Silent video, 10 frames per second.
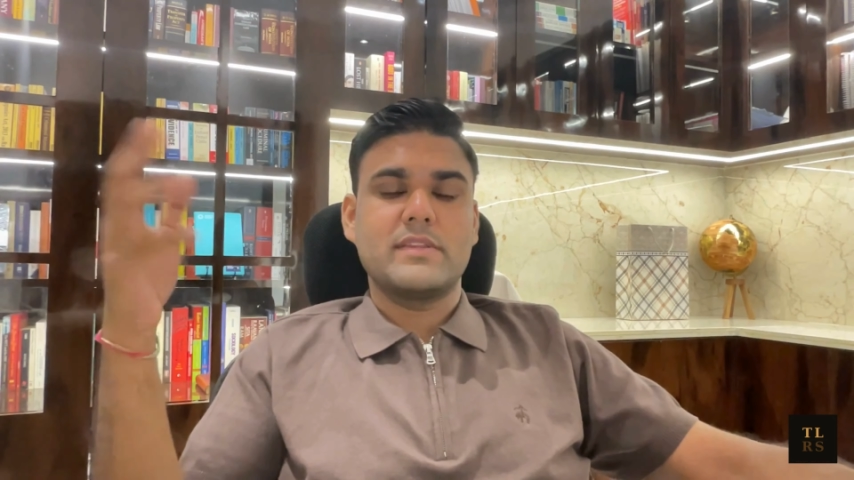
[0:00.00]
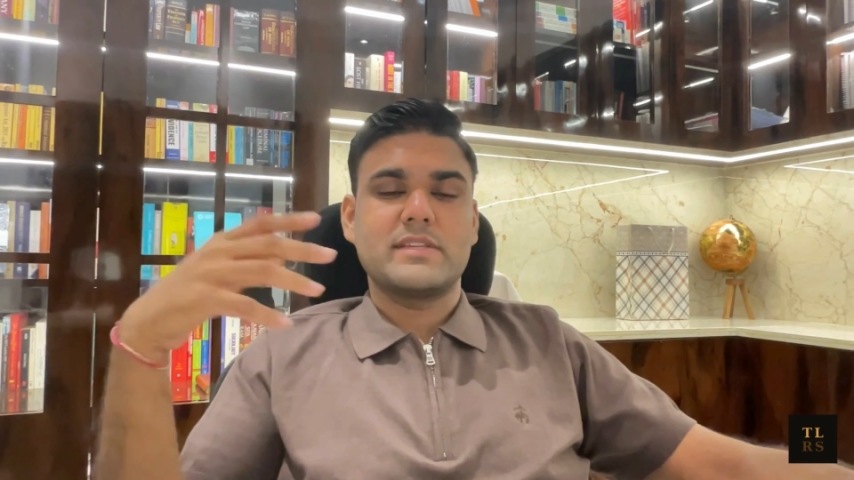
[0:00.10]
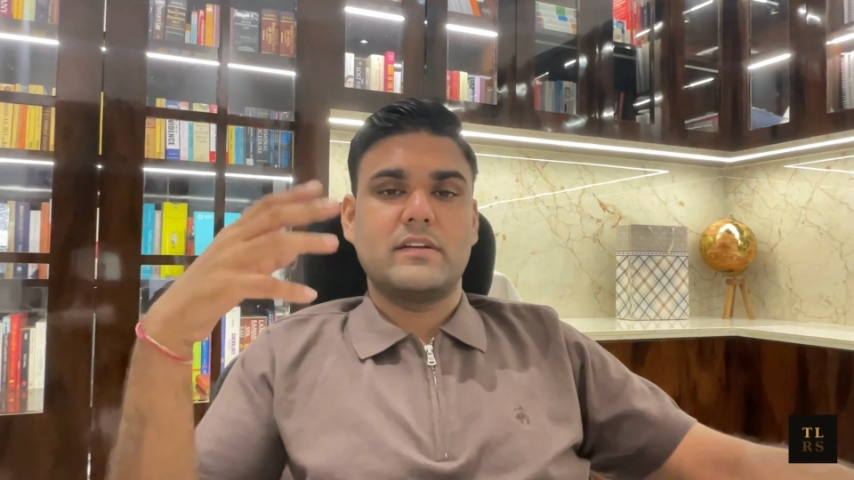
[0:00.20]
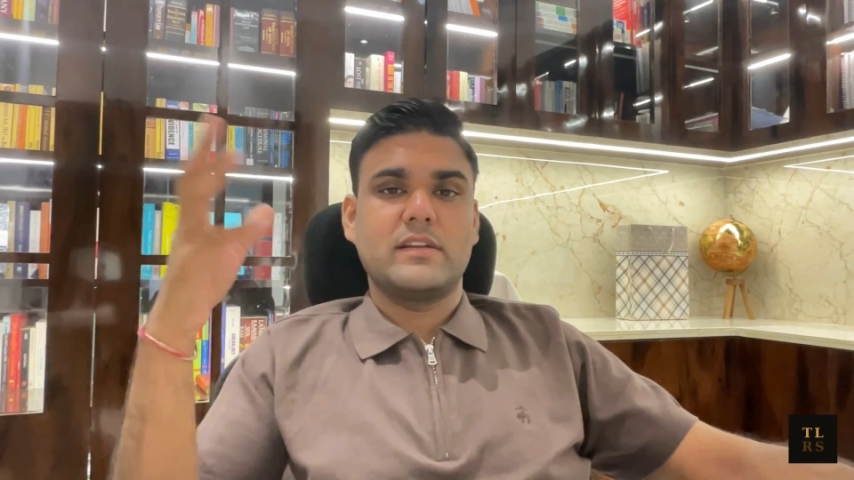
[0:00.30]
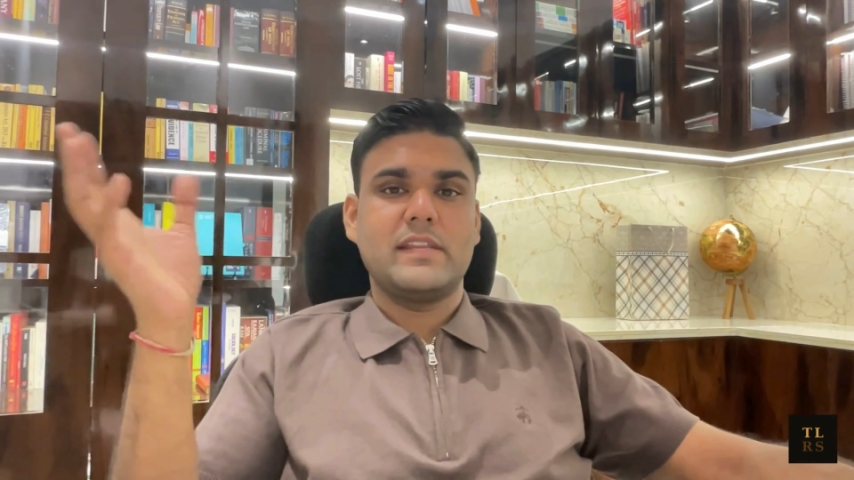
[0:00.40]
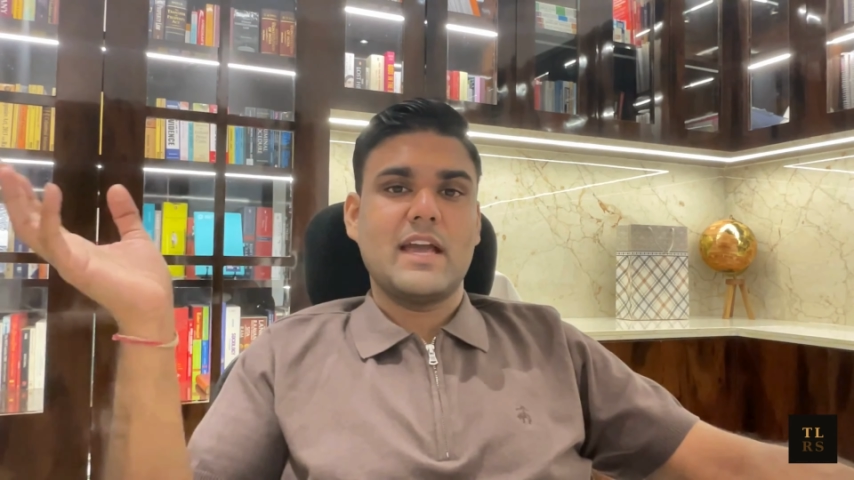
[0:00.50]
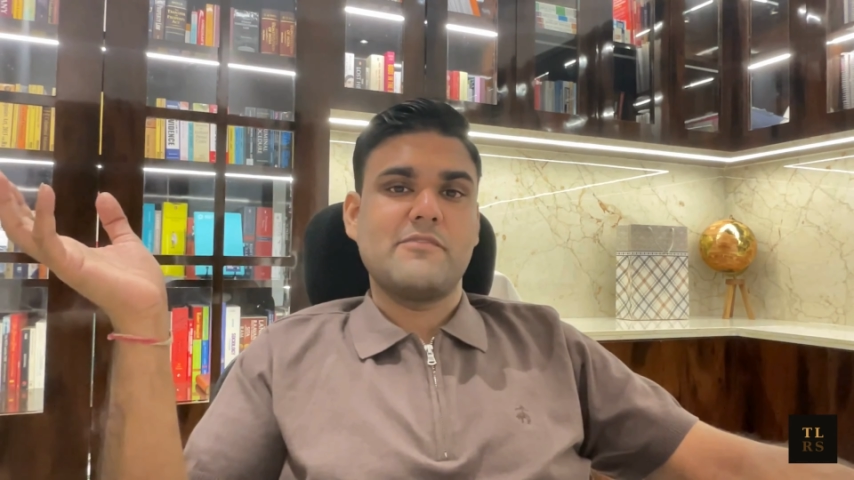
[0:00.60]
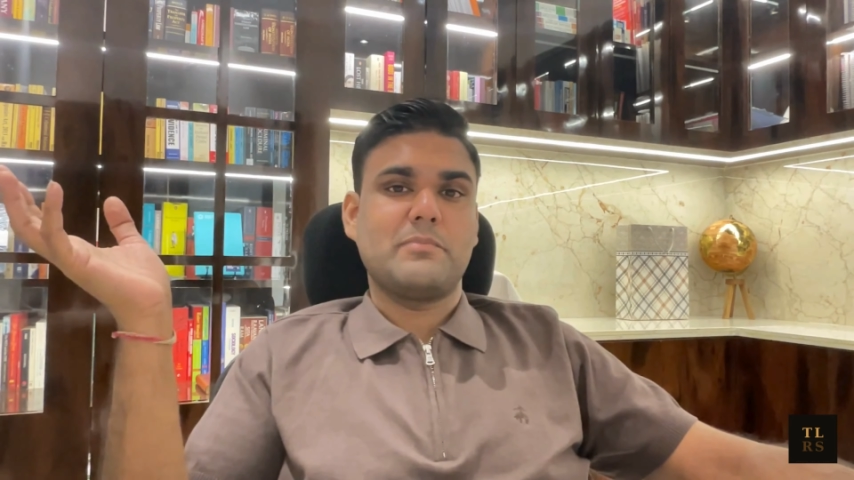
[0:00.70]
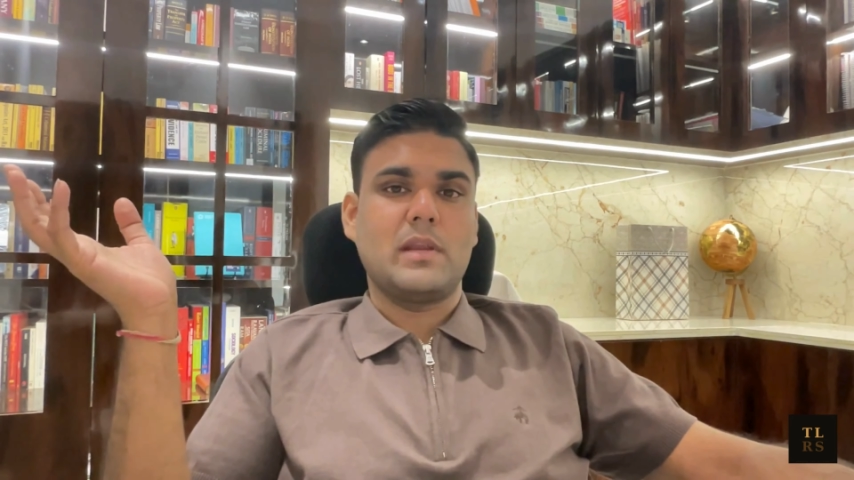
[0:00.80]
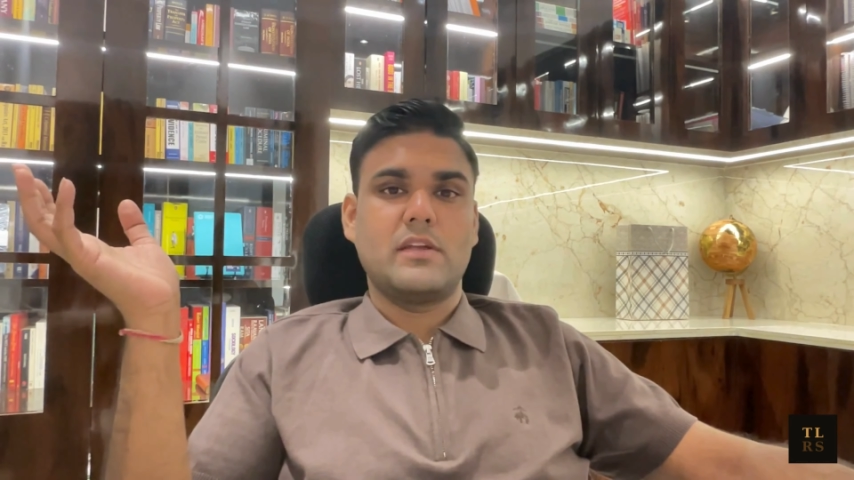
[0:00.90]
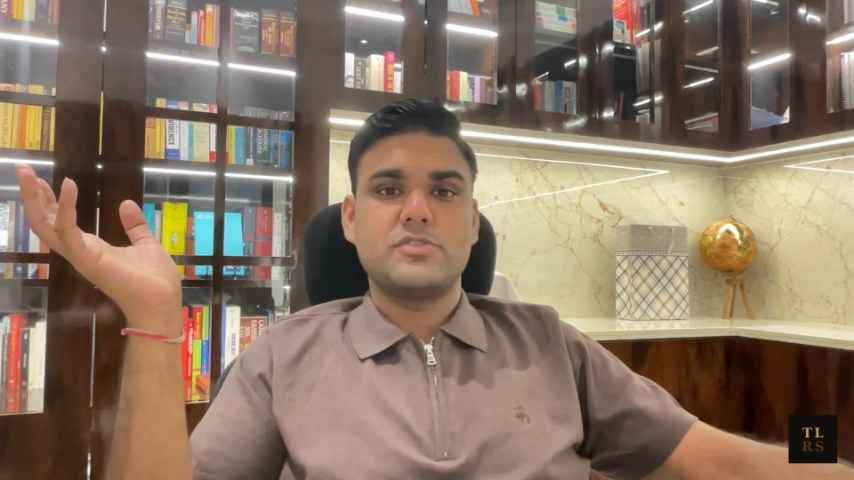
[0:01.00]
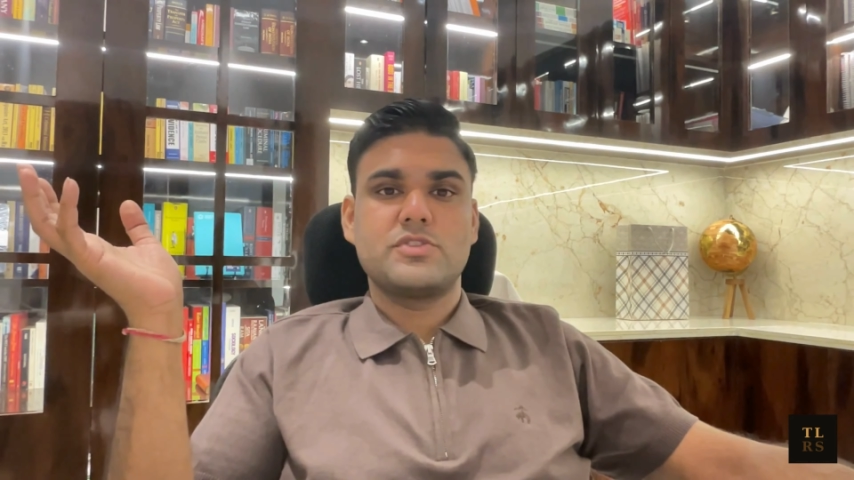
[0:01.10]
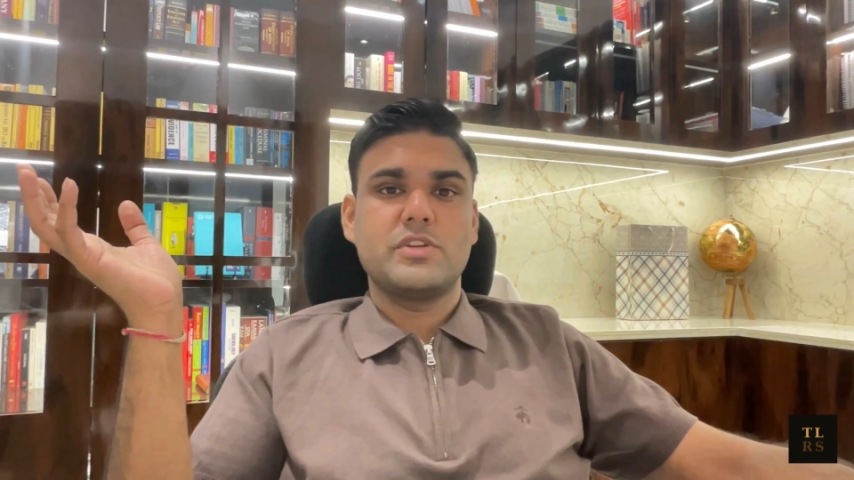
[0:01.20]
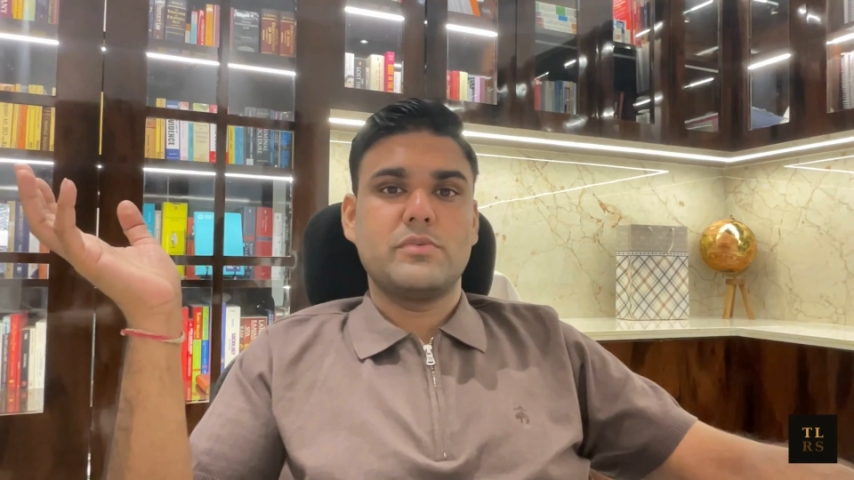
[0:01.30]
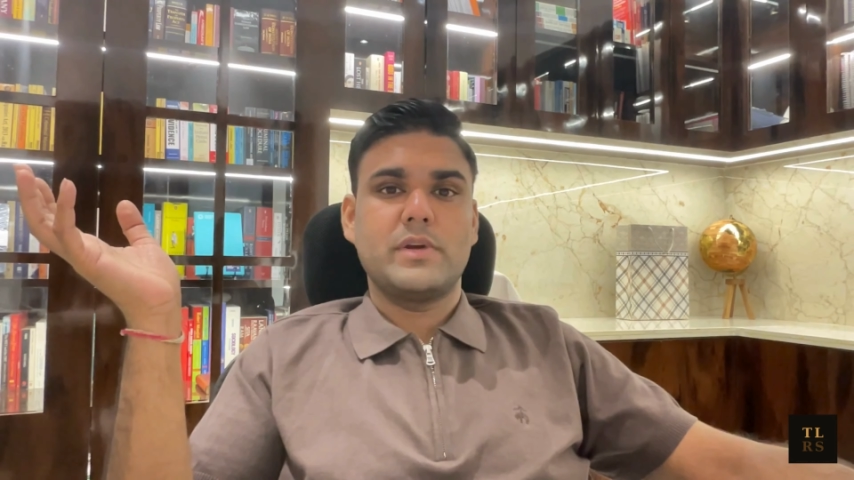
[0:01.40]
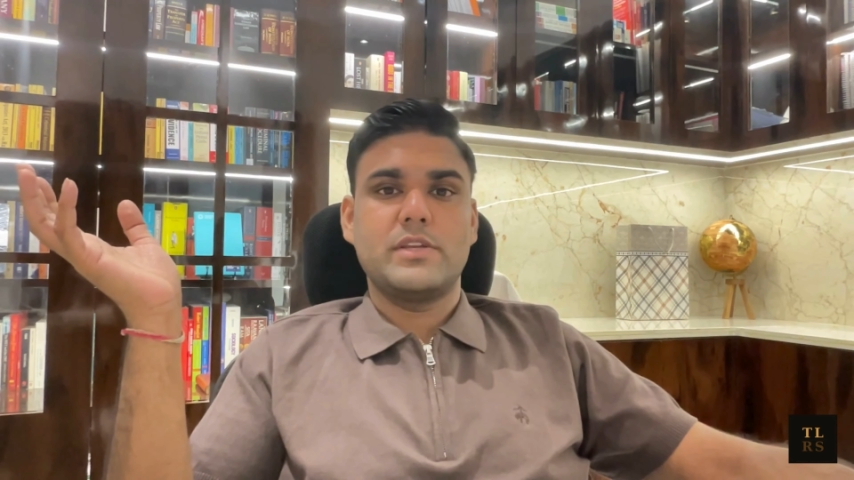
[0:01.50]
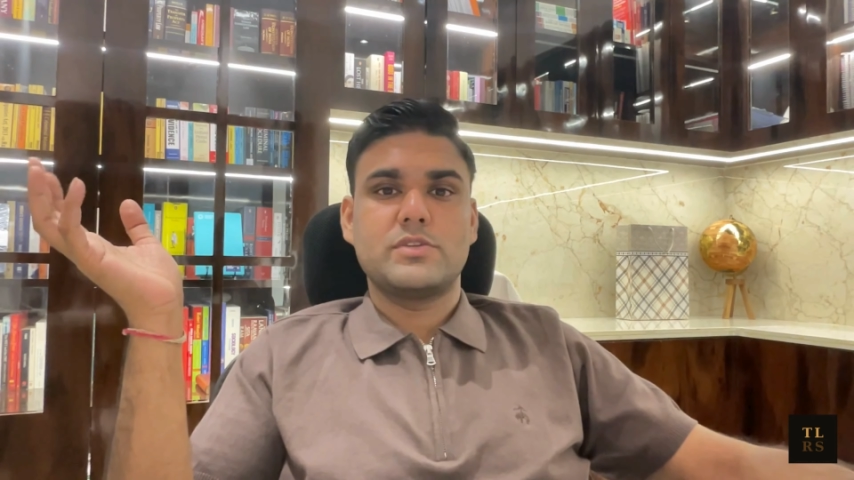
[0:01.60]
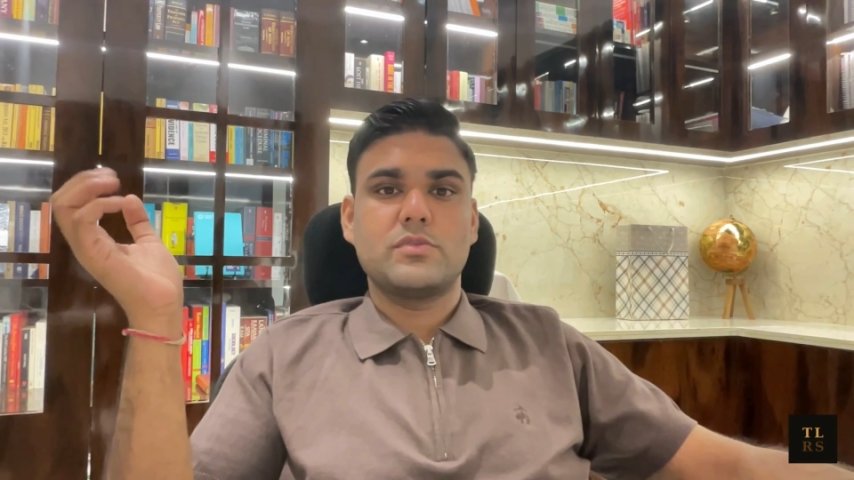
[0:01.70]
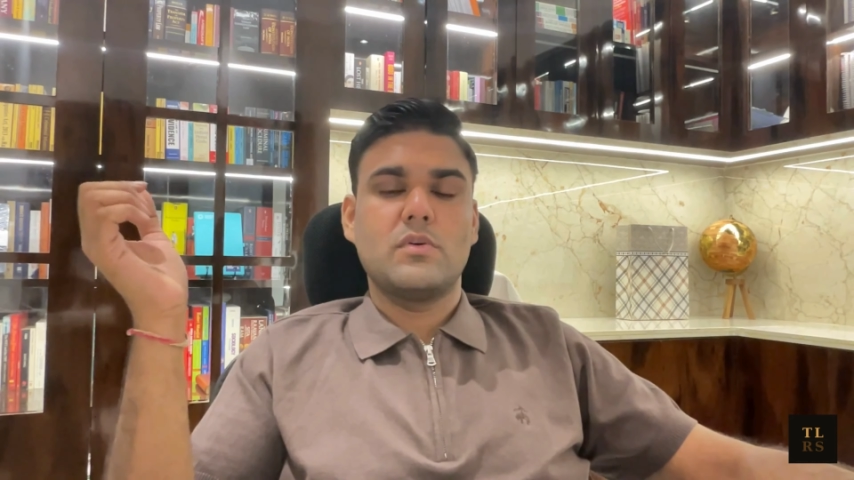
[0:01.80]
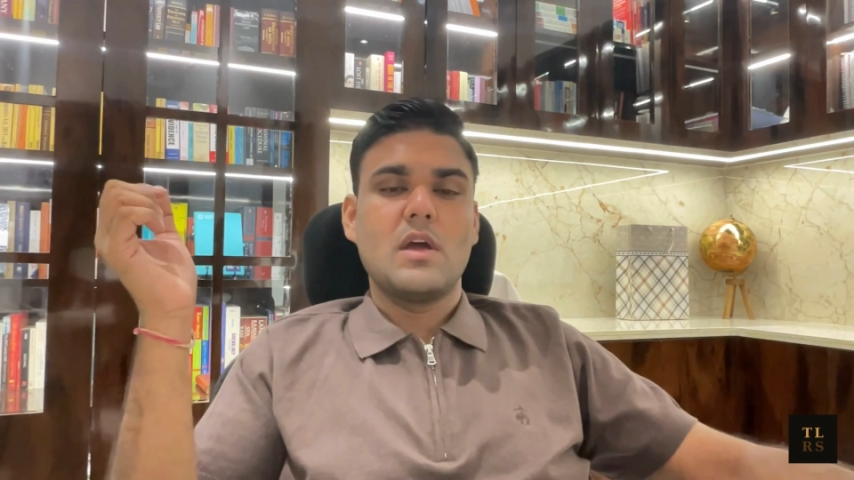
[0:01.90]
and suddenly I've plunged you
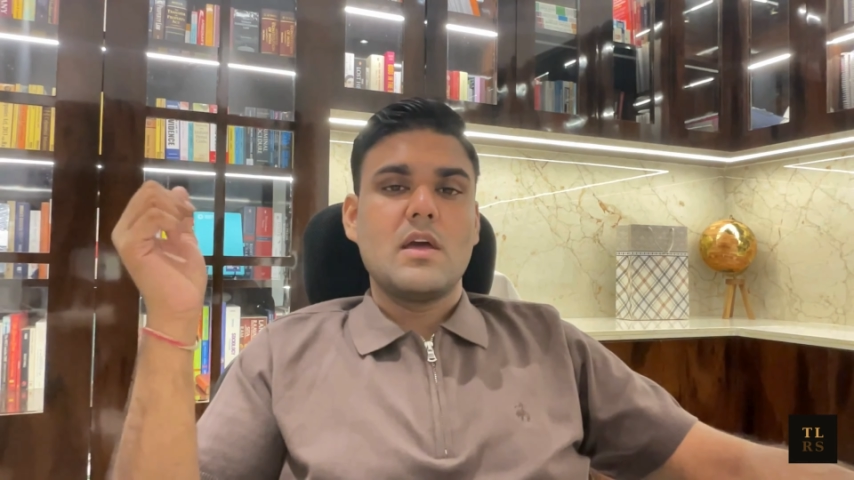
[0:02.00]
into